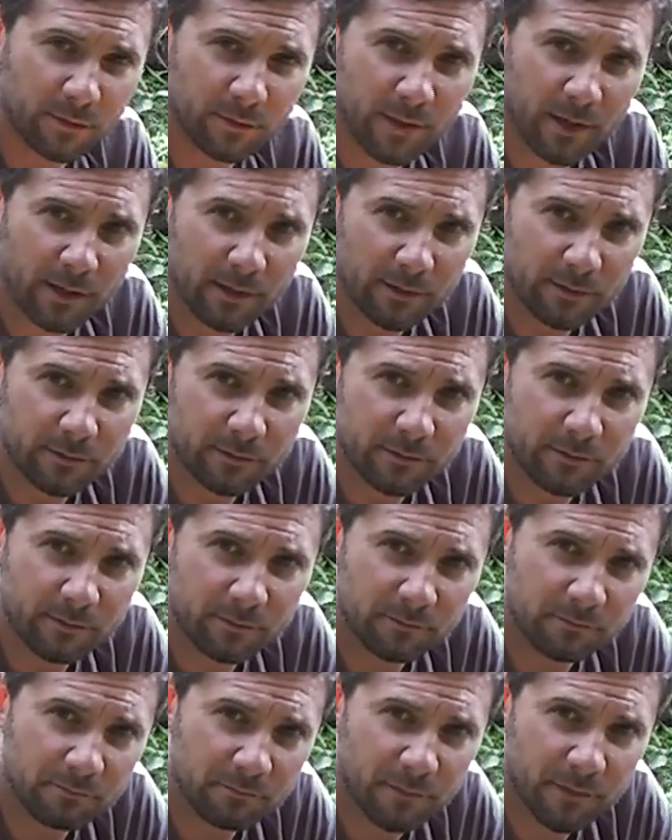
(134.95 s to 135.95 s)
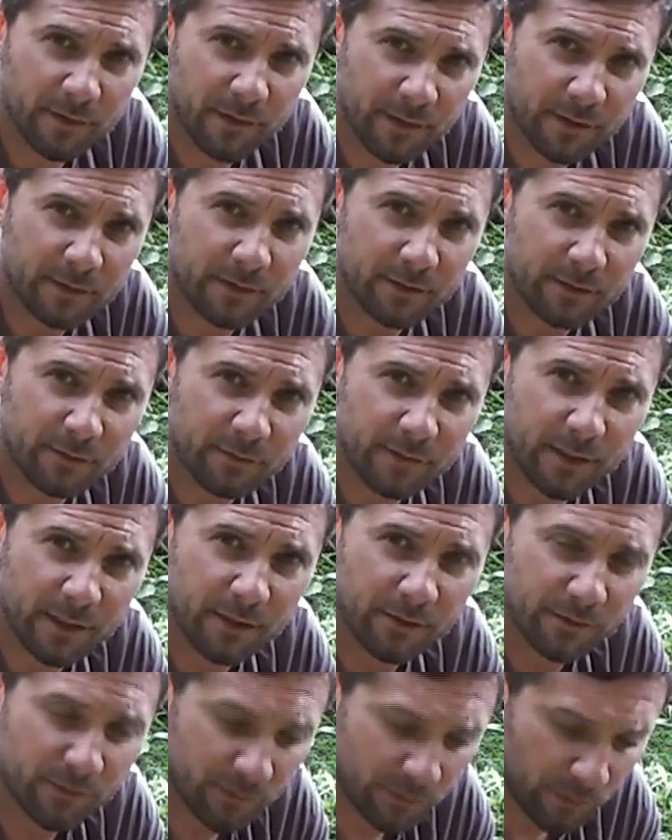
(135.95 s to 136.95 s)
around 60
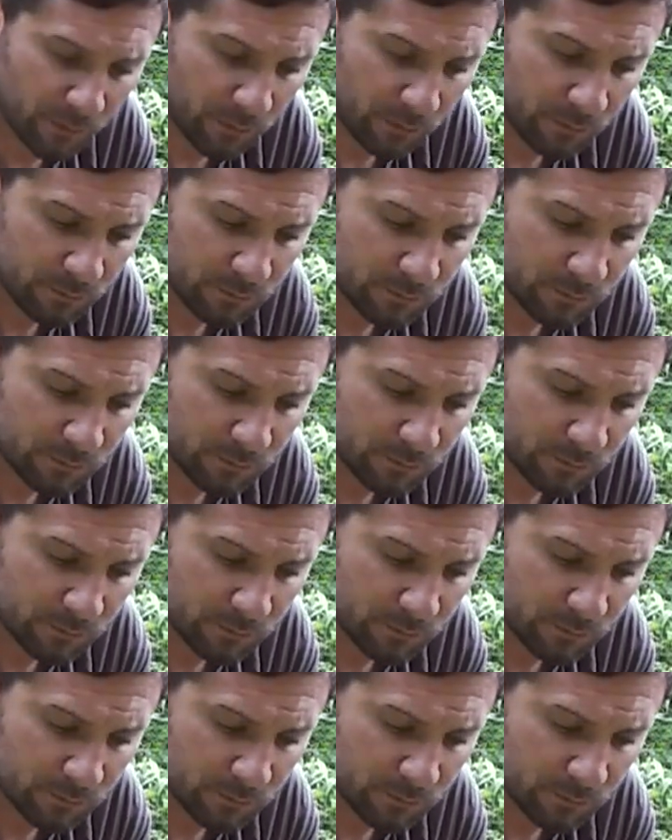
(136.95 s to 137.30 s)
feet or so.